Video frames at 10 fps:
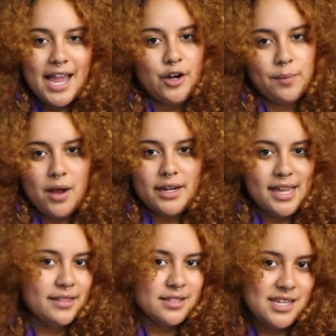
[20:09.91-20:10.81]
hide her
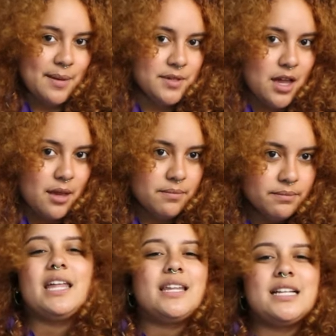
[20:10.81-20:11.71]
body at the same time.
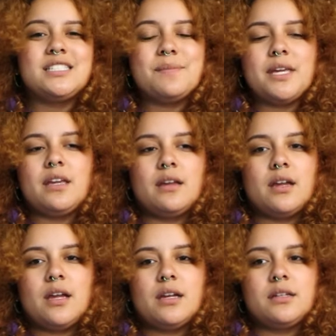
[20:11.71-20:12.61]
And that, to me,
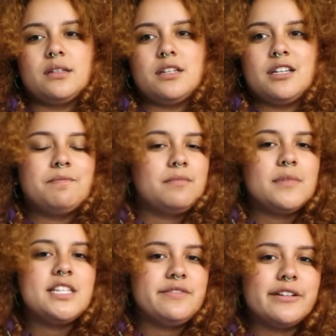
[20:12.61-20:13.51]

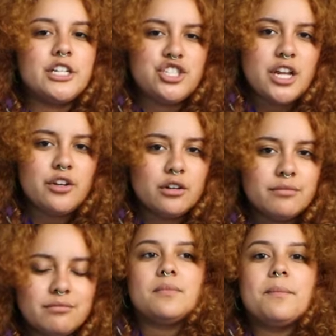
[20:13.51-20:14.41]
is very gender.
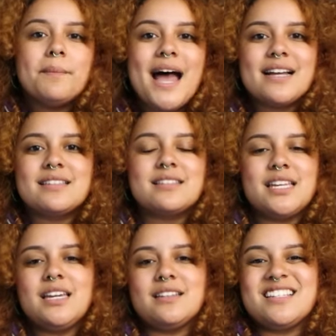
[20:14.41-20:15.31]

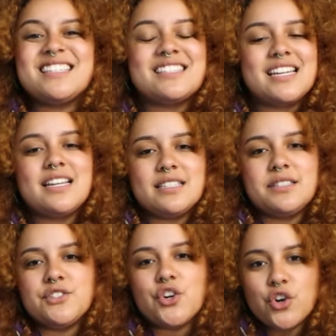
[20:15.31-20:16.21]
Maxine sees
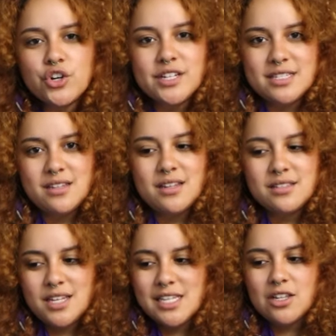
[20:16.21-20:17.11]
this
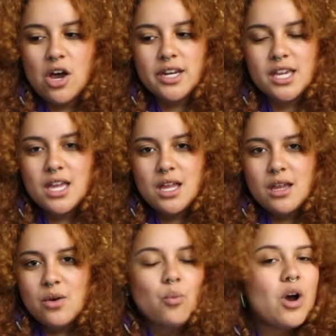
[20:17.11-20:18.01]
earnestness in Lottie,
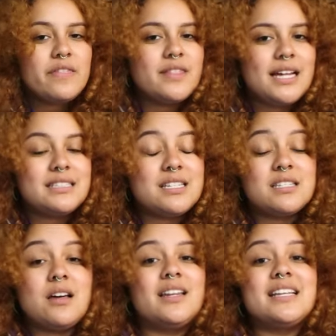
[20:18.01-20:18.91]
one that
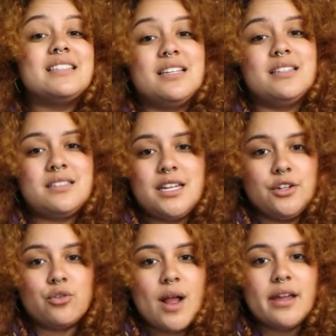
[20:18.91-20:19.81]
does not exist
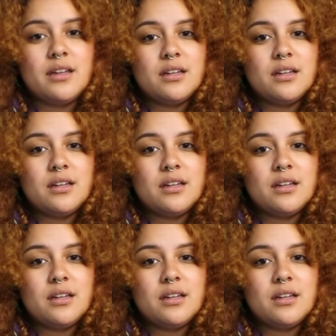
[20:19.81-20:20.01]
in Craig.